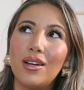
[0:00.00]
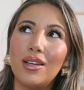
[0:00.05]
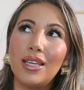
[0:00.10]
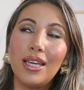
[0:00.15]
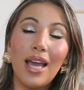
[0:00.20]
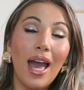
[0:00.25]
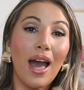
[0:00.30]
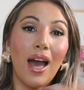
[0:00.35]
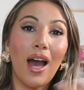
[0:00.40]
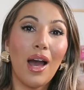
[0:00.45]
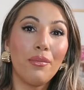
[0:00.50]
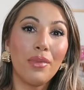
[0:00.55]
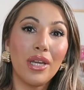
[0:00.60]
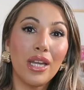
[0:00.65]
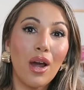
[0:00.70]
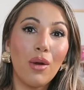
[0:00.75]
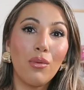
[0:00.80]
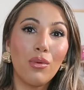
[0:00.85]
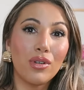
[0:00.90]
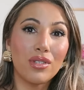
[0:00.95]
yeah, I
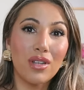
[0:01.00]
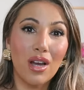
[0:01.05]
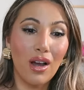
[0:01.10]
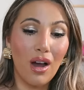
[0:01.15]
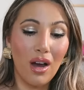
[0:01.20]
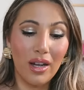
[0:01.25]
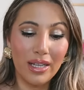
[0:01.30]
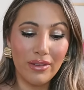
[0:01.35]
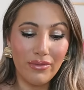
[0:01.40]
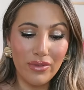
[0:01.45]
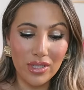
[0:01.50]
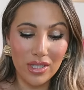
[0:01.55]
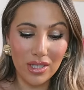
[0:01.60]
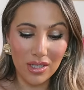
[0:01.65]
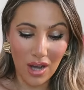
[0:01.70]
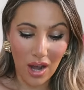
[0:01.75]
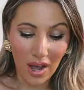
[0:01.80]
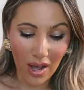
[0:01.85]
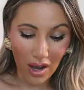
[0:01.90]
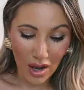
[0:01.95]
mean, I can't even
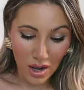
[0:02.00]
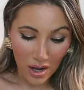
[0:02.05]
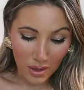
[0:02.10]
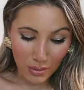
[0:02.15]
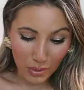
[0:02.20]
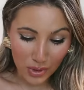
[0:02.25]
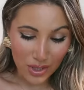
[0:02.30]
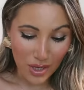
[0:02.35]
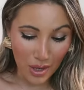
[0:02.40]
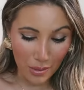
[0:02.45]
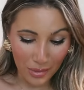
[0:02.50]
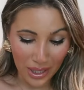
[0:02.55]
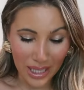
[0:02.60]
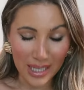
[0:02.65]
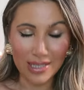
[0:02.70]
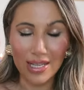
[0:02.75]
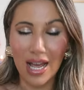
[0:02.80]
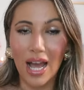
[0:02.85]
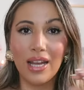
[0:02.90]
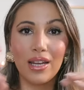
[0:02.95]
deny it, I was
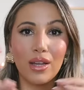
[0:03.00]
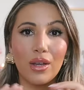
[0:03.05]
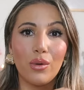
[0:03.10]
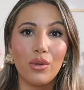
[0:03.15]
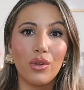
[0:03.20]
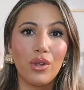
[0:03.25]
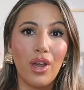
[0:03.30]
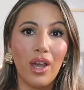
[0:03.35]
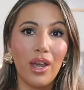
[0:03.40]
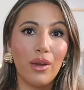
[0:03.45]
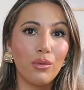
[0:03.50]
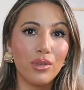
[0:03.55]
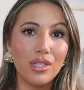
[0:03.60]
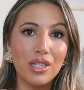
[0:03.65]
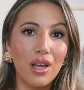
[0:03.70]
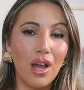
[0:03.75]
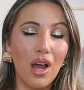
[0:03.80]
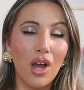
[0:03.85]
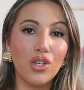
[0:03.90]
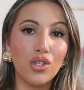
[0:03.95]
obese, and it
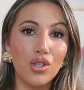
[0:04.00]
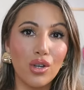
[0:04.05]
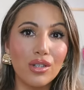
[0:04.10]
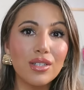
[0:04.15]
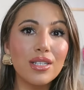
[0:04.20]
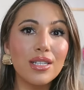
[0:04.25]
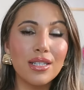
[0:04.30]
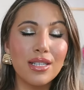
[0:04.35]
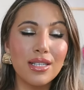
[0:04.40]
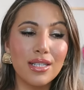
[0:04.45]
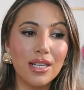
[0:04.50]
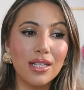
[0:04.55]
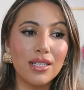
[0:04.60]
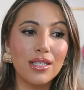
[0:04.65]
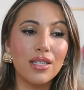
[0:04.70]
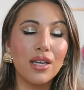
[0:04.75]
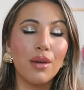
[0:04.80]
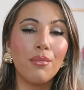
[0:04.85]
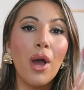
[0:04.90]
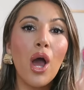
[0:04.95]
was a shock to the
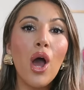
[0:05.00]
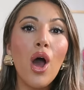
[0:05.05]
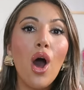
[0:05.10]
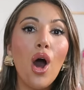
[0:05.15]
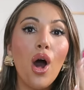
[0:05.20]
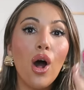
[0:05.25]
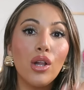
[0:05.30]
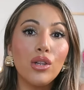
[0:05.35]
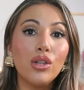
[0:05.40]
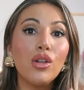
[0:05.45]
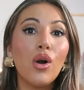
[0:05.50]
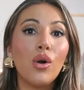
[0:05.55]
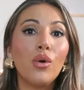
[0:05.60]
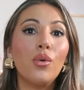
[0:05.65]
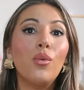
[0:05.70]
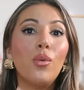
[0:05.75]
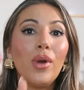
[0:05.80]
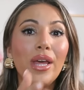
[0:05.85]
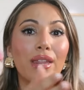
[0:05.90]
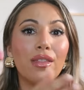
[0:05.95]
system,
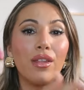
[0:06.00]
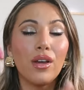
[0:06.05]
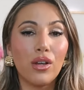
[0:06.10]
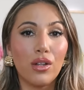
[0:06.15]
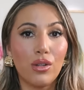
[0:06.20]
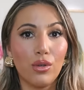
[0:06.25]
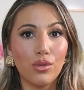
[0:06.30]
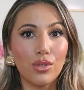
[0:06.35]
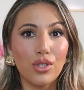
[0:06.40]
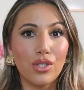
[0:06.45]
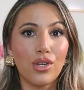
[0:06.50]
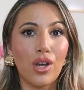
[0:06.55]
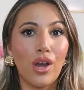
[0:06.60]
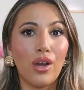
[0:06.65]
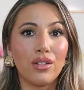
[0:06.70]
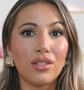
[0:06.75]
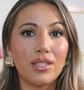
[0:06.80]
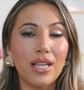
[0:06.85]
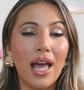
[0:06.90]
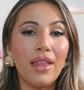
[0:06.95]
along with
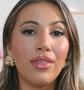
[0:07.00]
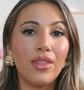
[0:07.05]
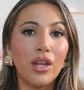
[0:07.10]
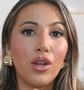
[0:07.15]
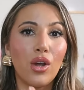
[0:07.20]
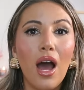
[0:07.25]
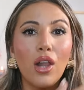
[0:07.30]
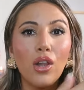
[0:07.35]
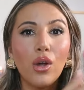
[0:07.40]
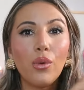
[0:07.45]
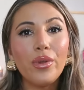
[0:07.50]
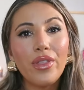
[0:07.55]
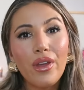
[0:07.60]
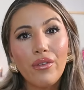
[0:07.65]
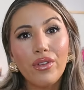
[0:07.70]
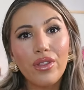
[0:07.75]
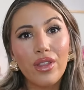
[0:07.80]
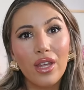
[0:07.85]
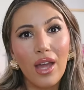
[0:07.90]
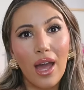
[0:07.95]
gallstones, and then along with
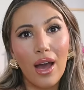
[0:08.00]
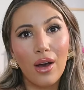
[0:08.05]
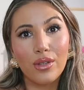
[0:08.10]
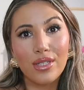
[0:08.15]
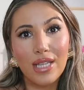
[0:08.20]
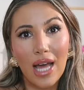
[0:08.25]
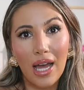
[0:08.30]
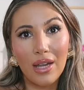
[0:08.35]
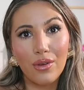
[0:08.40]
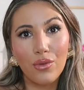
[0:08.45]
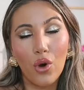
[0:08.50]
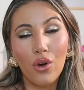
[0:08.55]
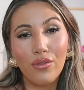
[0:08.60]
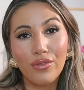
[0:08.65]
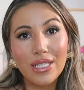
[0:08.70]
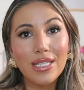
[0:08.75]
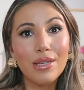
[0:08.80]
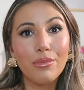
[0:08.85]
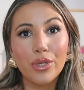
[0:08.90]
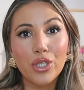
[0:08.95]
everything else that had
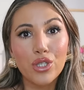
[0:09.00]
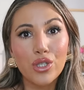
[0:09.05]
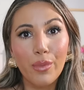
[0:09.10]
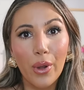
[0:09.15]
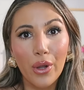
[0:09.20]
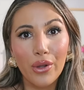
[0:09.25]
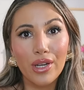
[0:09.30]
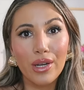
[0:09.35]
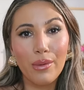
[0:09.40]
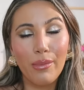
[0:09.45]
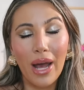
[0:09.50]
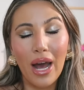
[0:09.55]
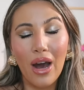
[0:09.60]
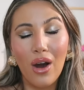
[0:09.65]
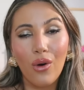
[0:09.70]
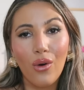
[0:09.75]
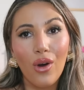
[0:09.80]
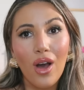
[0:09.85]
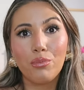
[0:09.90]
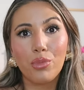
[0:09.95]
obviously been spoken
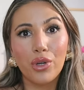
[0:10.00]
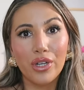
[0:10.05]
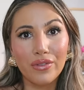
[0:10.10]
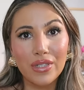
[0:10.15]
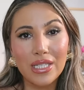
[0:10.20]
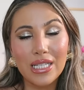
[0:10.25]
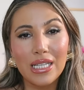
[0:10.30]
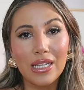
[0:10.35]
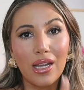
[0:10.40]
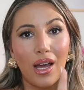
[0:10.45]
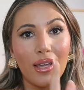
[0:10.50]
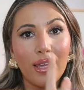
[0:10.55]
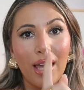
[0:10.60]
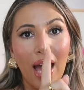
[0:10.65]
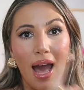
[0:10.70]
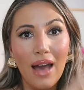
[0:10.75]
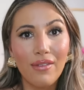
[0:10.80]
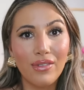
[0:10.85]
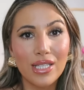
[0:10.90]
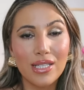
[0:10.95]
about previously, like
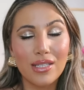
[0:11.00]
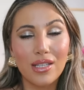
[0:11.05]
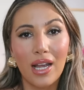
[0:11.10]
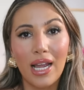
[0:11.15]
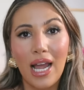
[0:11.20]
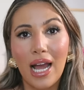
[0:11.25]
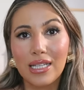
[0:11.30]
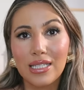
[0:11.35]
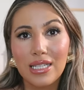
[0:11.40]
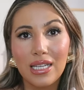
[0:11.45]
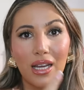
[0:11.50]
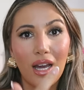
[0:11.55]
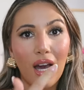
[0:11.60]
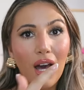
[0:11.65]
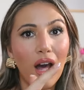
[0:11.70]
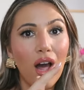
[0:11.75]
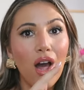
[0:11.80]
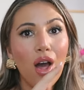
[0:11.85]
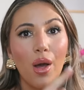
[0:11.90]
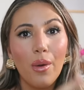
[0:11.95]
having
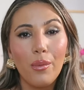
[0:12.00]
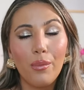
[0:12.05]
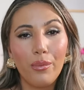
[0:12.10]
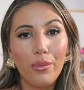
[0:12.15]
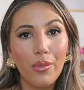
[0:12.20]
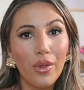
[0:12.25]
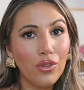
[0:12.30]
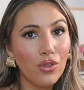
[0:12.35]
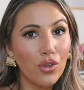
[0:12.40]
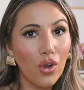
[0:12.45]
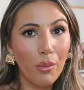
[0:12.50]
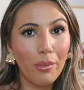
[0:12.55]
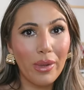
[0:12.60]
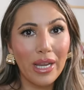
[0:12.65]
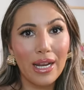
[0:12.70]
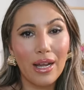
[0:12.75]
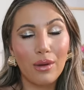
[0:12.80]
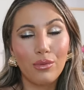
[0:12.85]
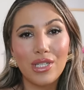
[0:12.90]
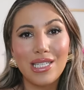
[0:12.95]
sciatica, not
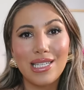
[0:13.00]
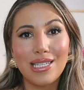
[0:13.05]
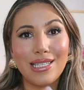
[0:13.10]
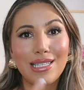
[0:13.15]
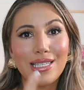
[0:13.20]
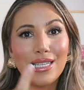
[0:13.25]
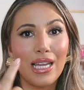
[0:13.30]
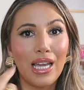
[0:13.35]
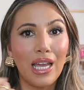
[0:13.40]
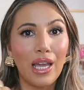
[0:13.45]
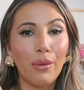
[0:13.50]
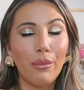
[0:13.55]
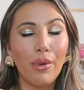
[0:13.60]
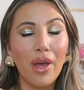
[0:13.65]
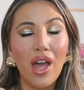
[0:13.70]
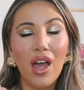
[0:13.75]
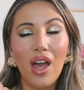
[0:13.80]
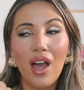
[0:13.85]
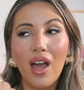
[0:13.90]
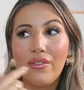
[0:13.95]
being able to sleep,
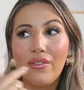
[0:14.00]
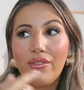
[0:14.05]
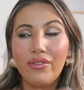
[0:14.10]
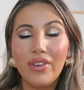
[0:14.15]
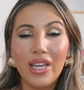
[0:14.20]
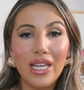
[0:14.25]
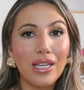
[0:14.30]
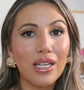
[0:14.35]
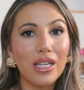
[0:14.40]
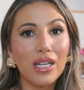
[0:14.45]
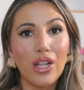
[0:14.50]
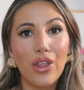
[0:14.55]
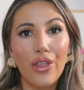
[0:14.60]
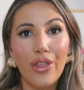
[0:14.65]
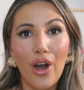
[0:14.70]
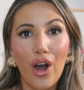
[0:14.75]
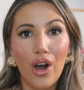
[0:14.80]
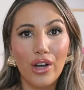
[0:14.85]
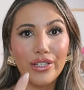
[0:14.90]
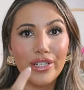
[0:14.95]
feeling
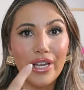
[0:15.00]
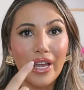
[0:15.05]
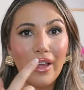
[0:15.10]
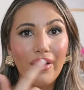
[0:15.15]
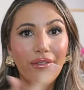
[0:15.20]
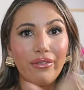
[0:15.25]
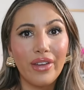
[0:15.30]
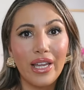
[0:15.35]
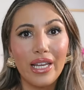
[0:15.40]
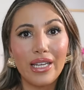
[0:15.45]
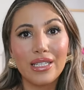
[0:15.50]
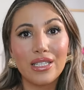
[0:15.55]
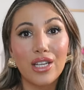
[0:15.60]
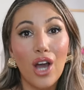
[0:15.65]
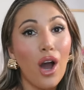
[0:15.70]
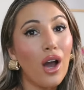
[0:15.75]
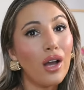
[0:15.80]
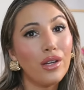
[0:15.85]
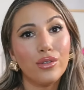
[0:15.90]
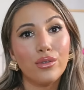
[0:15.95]
lethargic, feeling
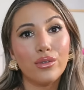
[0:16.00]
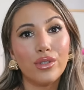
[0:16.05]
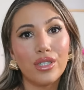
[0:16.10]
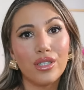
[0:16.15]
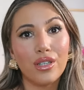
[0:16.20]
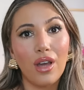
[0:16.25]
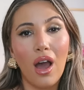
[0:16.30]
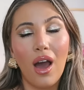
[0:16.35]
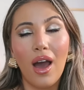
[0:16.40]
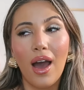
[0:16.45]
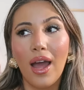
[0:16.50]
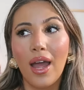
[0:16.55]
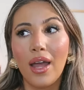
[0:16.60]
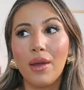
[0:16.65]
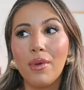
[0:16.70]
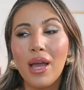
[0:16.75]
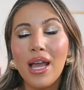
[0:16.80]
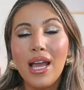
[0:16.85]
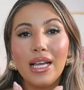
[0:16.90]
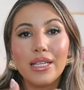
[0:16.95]
tired all the
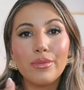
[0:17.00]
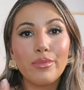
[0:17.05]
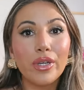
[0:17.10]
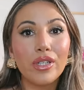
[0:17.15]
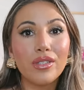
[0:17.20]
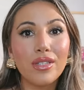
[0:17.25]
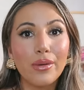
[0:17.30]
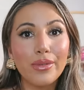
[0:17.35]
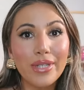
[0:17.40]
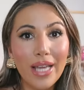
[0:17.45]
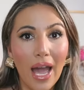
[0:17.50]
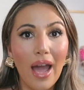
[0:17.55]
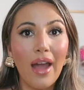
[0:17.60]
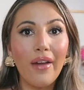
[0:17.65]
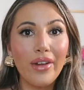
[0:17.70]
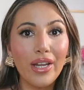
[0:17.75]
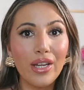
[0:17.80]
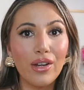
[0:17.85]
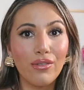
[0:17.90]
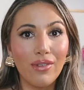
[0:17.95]
time. It's because I was
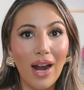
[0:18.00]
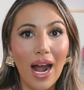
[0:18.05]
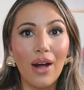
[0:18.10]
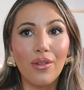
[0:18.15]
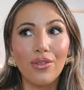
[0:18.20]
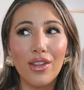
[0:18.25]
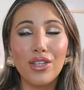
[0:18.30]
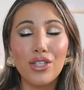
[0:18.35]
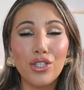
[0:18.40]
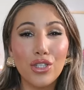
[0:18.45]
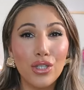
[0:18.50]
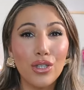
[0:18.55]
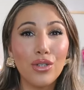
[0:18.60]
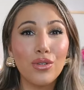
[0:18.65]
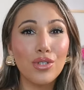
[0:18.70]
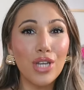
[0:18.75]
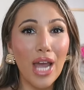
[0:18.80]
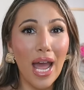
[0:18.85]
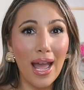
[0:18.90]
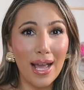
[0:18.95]
carrying around this
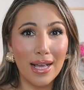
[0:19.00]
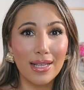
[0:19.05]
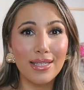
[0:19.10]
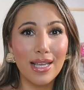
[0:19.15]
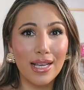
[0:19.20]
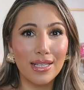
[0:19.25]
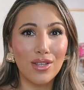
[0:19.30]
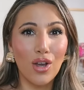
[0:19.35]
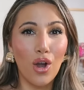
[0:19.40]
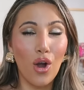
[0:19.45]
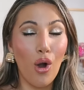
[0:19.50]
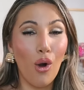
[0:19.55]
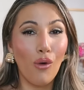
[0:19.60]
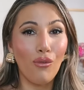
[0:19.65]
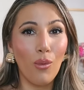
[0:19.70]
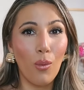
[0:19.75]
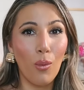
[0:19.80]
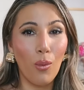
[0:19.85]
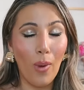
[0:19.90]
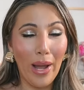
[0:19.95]
huge excess
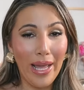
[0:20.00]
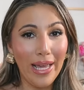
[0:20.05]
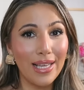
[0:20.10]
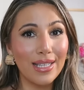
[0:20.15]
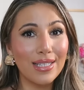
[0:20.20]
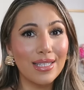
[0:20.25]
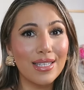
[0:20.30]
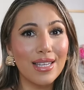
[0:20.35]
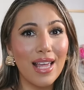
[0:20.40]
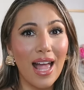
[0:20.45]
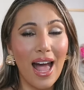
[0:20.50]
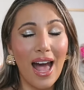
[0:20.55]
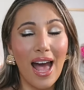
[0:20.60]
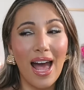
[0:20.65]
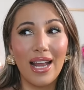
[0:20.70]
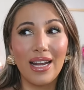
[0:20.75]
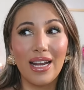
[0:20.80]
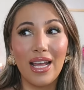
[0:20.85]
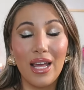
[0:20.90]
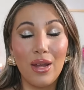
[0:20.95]
of weight
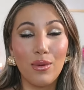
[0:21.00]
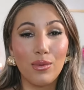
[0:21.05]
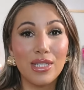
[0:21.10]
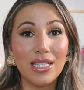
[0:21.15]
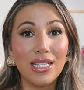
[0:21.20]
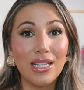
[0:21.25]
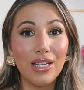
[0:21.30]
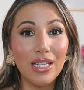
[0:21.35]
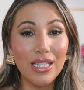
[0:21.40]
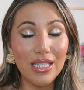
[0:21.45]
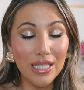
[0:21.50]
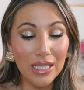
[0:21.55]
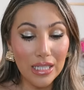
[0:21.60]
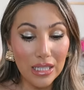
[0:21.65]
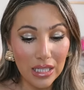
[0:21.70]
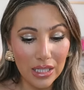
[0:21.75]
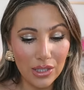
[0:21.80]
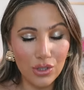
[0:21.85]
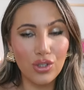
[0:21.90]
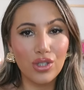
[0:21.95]
and it was
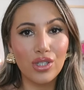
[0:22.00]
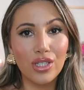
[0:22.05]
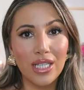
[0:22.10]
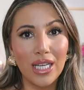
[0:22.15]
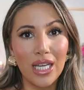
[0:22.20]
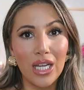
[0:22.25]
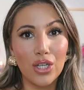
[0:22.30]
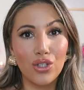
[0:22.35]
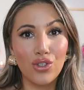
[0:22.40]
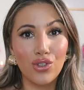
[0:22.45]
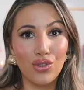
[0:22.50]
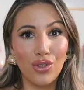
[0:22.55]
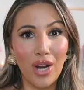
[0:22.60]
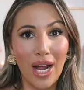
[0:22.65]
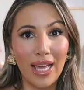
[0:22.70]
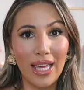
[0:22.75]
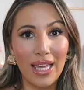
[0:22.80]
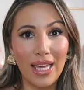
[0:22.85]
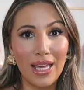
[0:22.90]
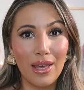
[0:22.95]
literally
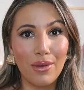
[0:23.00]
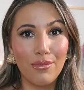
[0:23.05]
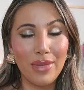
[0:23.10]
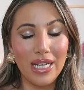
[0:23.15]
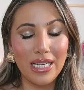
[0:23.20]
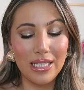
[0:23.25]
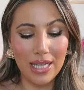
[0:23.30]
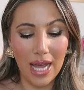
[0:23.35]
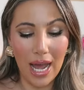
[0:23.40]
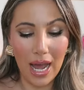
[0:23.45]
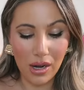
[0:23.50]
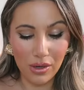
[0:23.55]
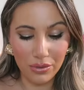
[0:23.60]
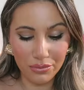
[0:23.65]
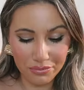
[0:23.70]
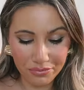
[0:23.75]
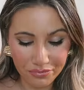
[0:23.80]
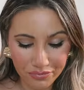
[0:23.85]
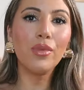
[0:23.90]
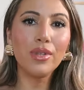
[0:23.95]
dragging me
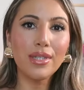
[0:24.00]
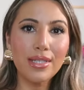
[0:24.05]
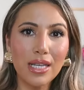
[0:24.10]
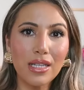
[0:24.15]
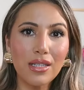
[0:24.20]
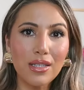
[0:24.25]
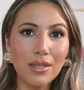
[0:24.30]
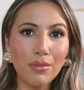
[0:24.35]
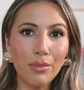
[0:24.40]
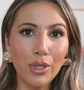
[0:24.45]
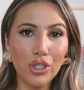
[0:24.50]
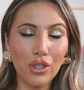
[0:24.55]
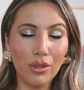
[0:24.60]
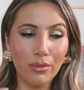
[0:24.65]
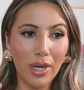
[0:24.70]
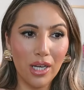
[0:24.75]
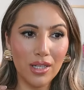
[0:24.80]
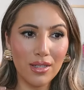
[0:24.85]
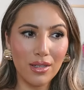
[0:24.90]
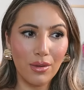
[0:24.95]
down. Since my
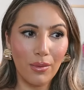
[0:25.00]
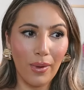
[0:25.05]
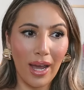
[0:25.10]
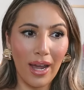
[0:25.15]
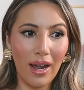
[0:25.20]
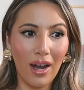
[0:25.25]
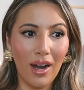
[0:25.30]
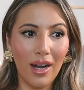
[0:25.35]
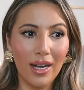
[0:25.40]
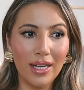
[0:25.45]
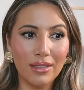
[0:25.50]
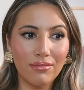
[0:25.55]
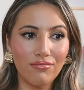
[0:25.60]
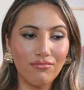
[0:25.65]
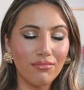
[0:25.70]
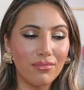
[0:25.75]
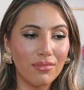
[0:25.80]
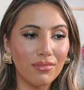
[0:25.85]
dog passed away, I